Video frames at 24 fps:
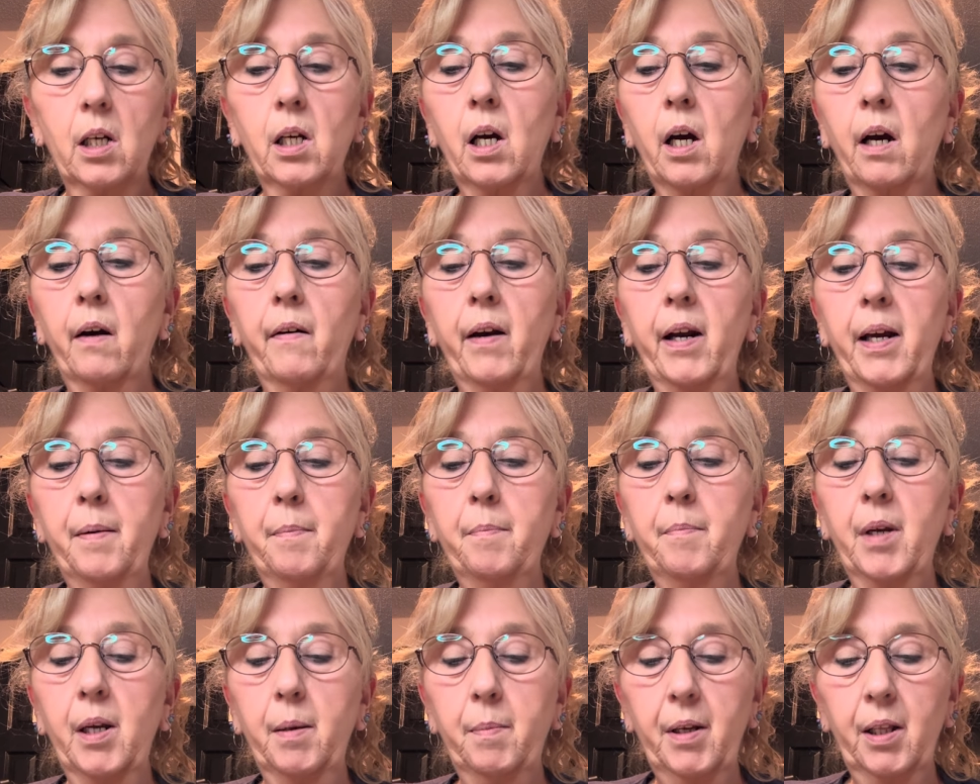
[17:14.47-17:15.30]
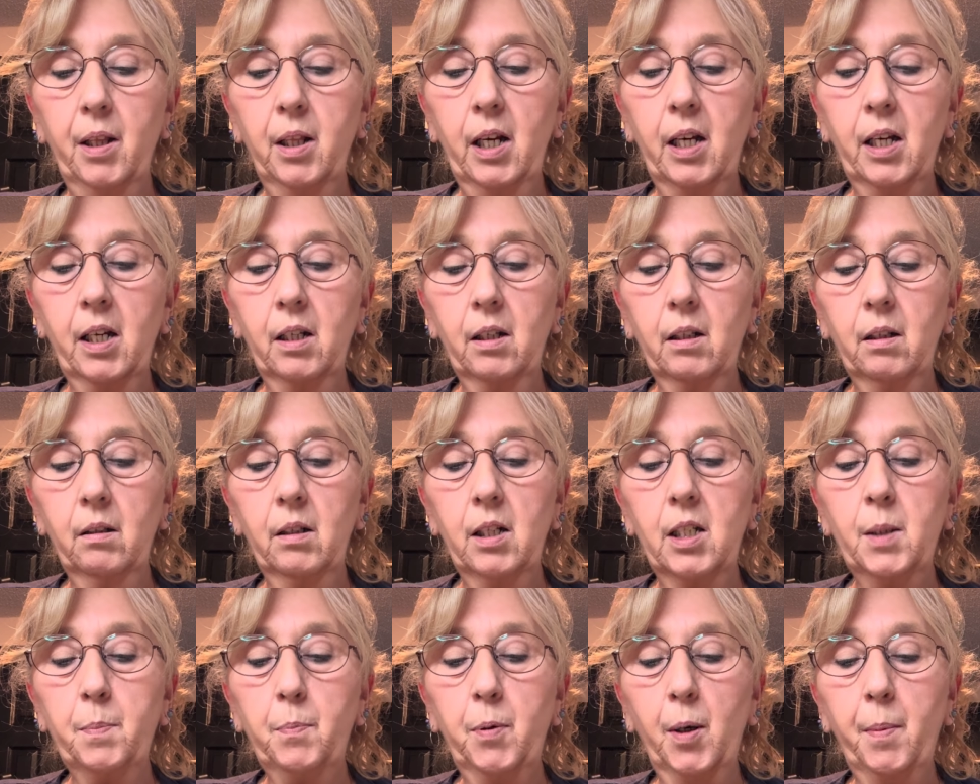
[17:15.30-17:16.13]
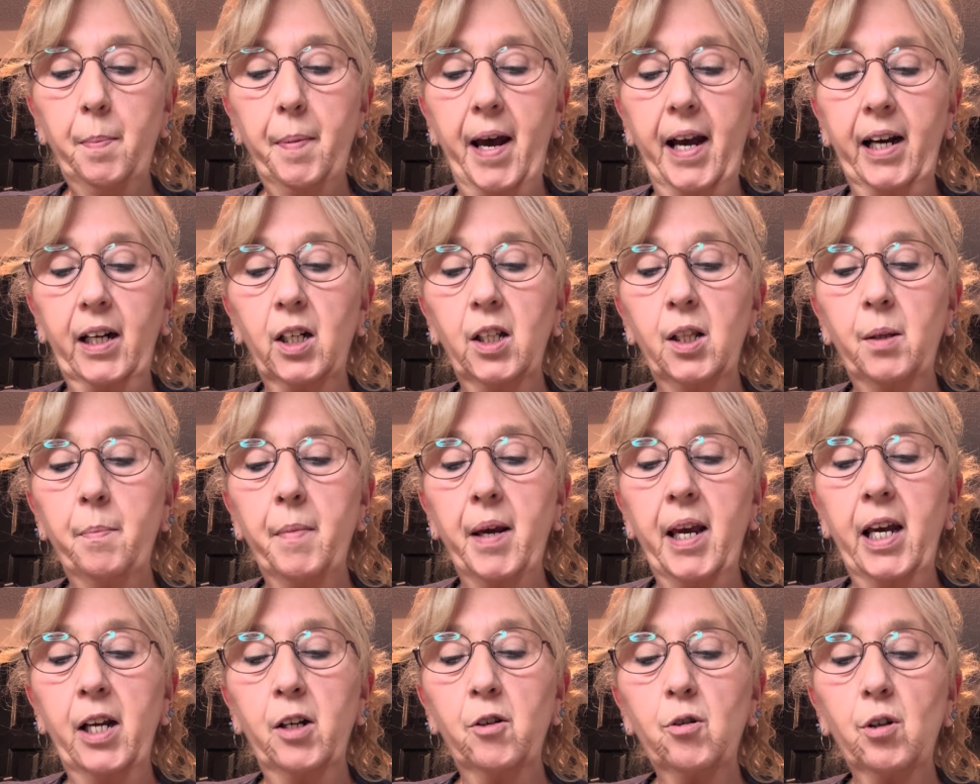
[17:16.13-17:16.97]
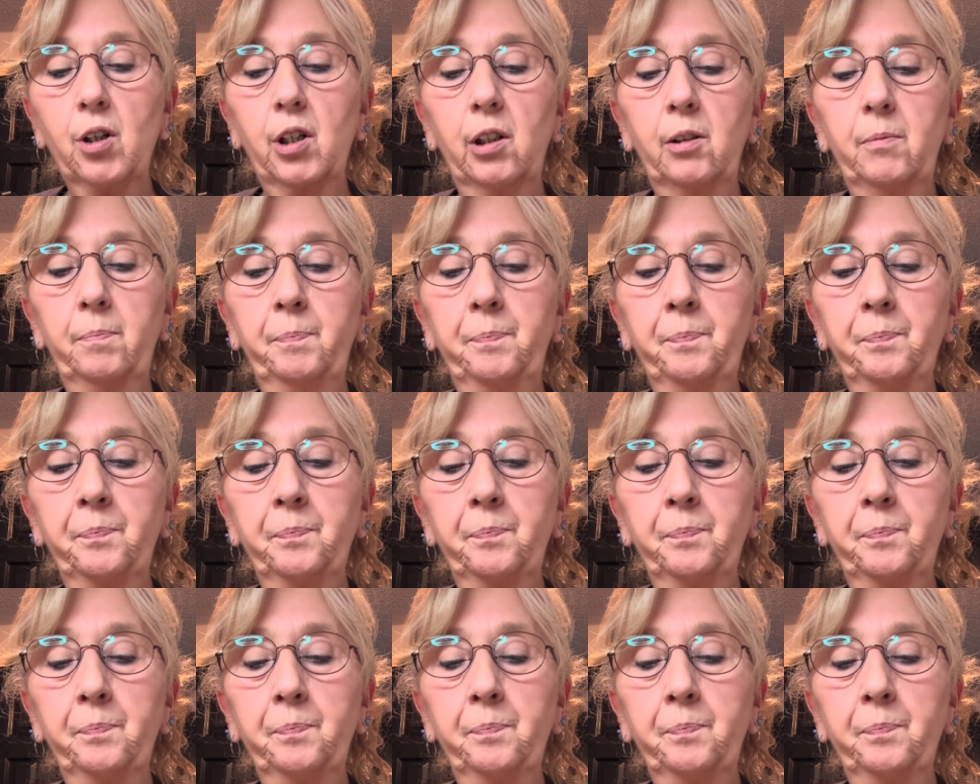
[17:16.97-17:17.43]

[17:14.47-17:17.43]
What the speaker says: All right, maybe like, let's put it back on the mandrel.